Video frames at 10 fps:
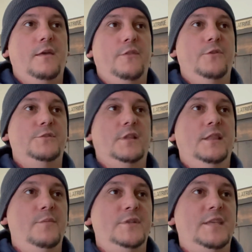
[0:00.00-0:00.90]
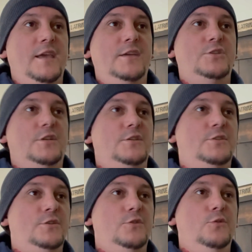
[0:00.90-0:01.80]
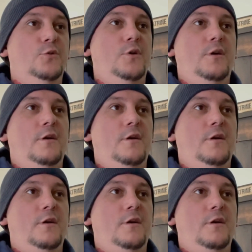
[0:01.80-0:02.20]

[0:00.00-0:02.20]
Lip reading: there's a limitation to